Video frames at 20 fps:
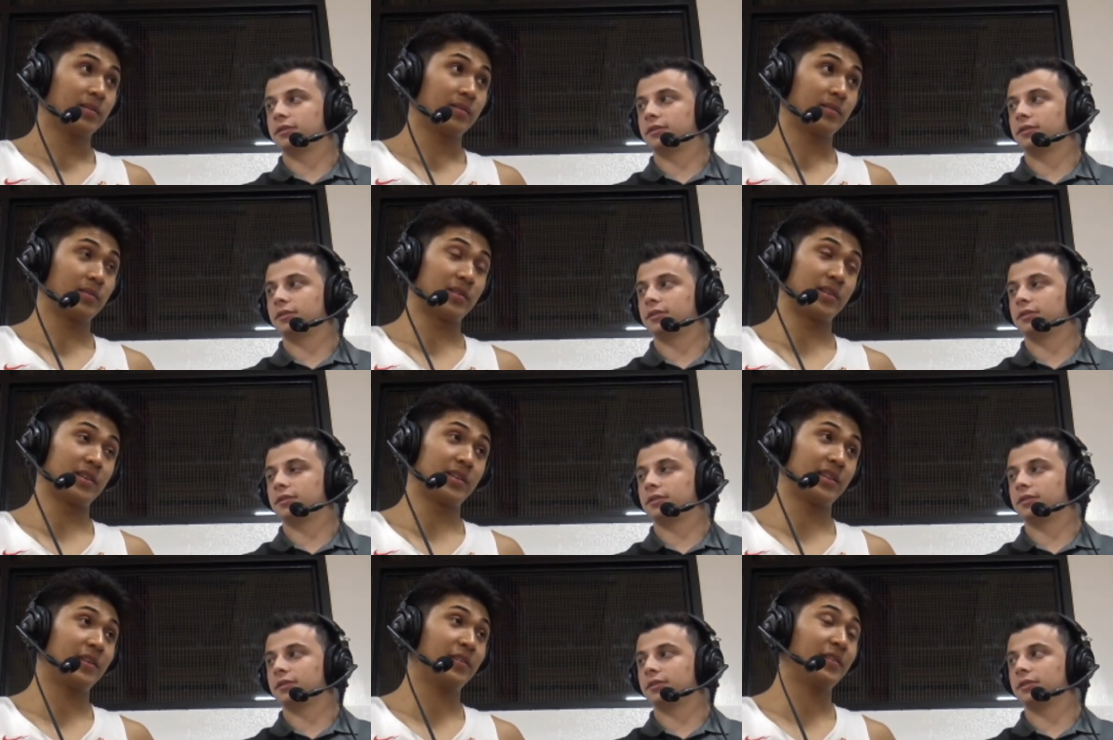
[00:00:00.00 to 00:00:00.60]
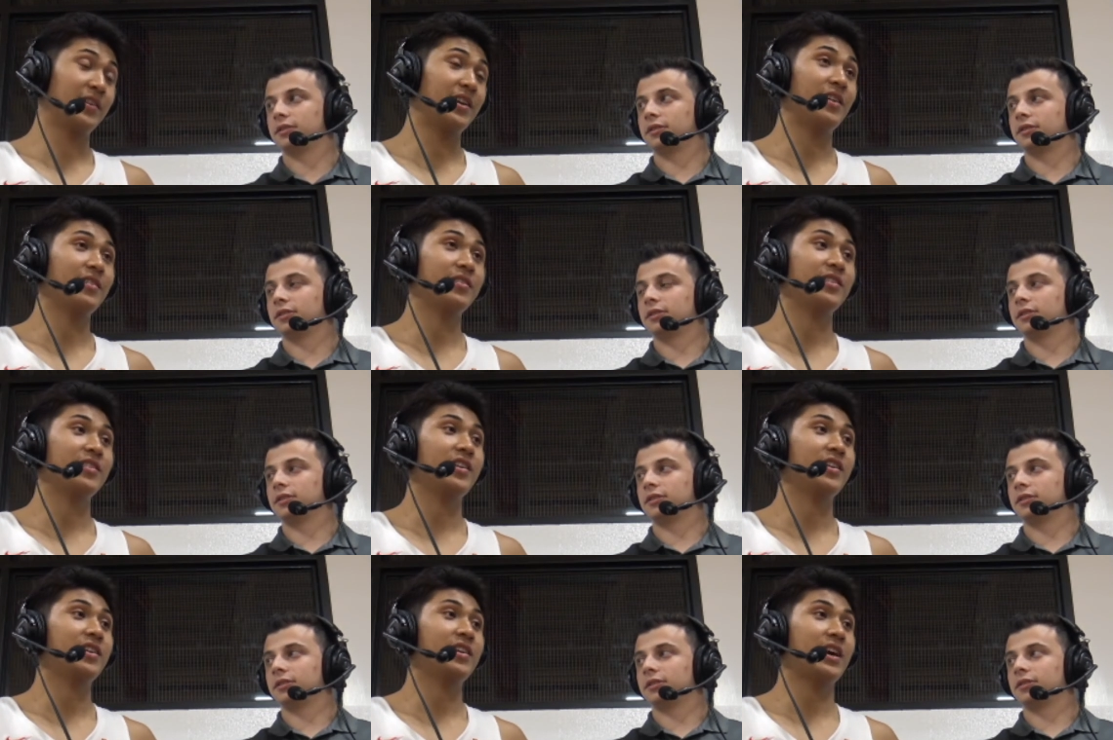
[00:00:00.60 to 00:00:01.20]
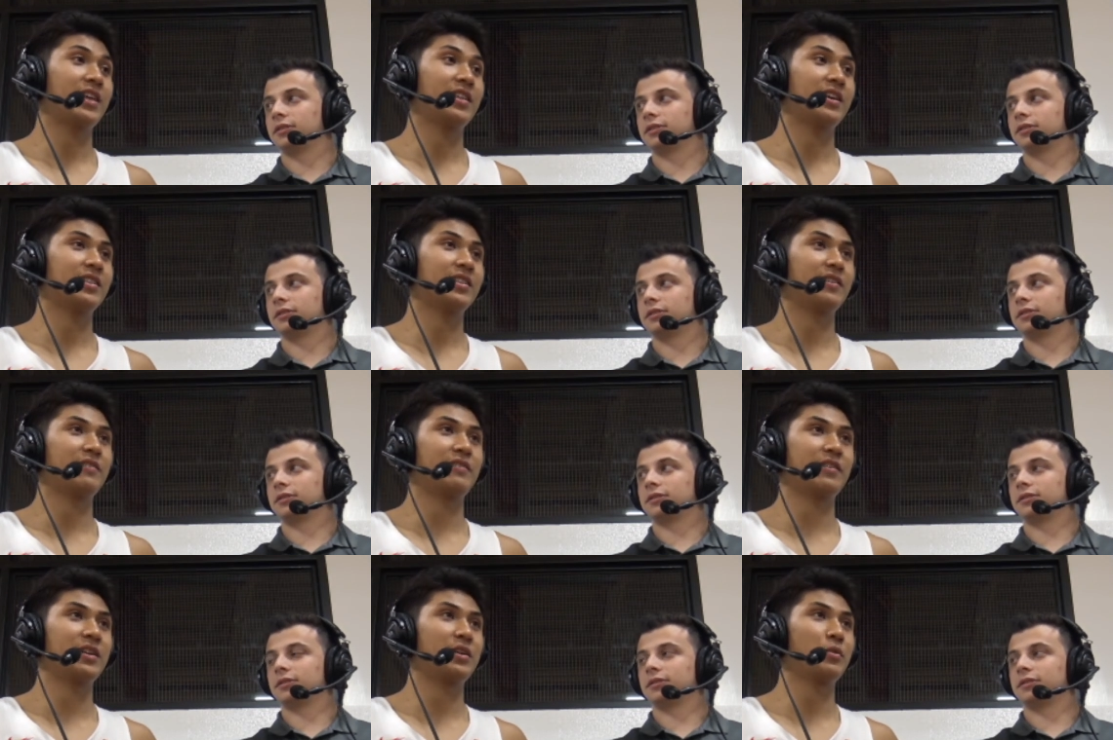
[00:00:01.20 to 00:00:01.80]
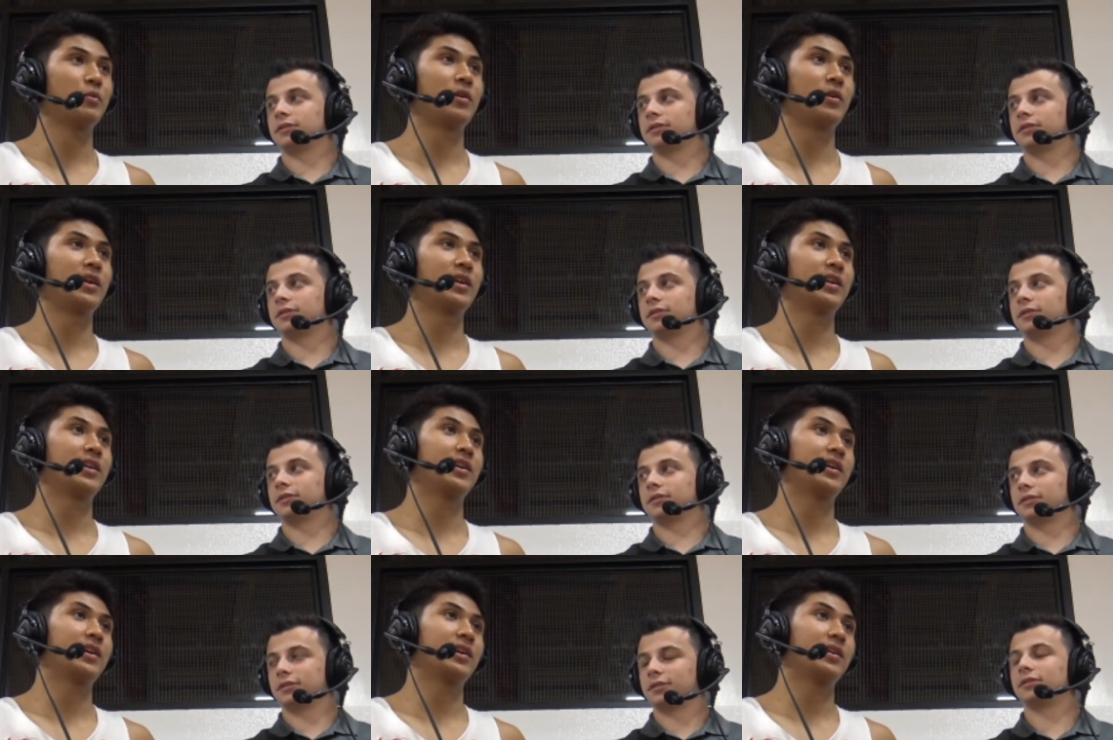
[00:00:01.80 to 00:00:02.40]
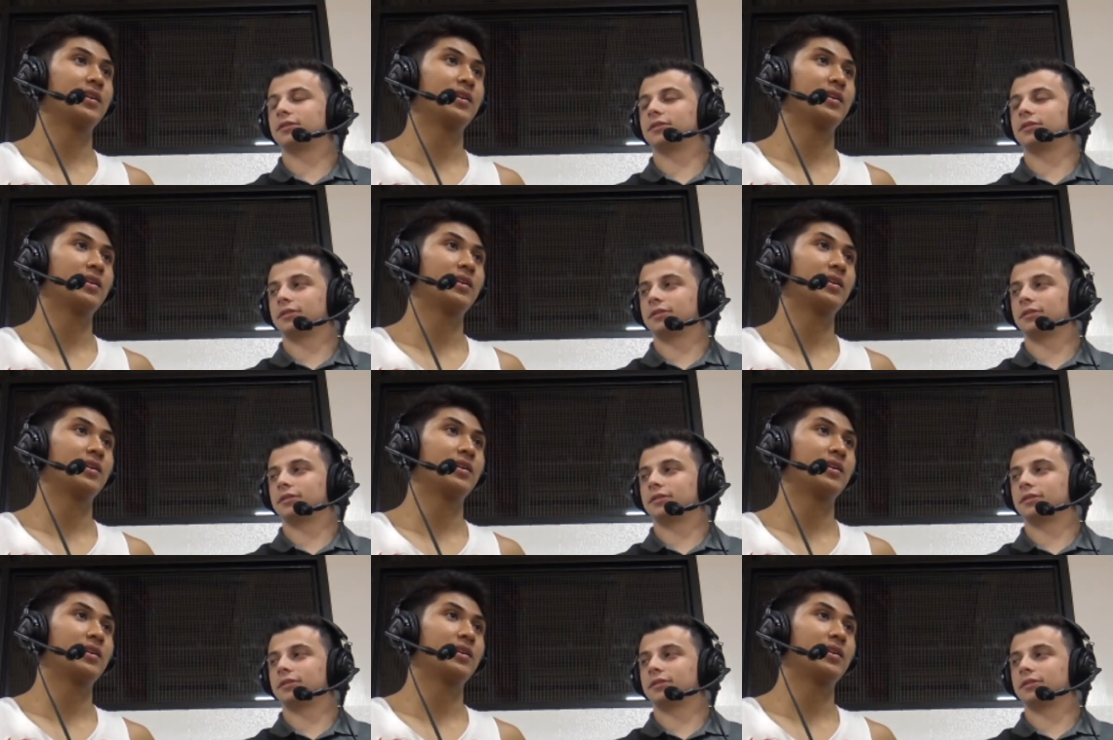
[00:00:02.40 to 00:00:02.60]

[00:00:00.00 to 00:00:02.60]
Speaker 1: Well, they were down 30. I think they really wanted it,